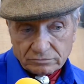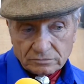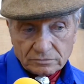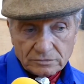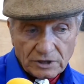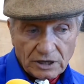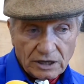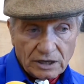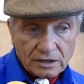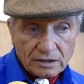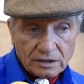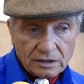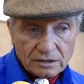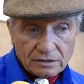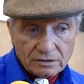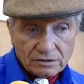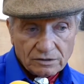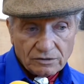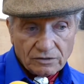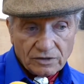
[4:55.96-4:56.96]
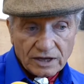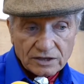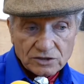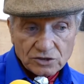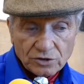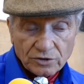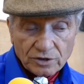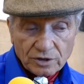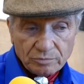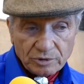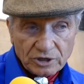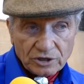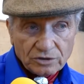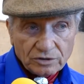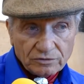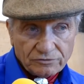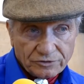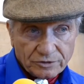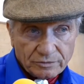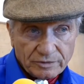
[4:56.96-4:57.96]
And that's going to be
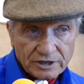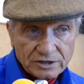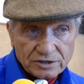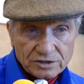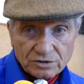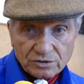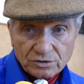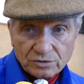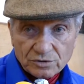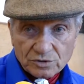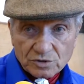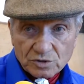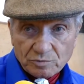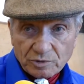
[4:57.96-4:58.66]
good for my students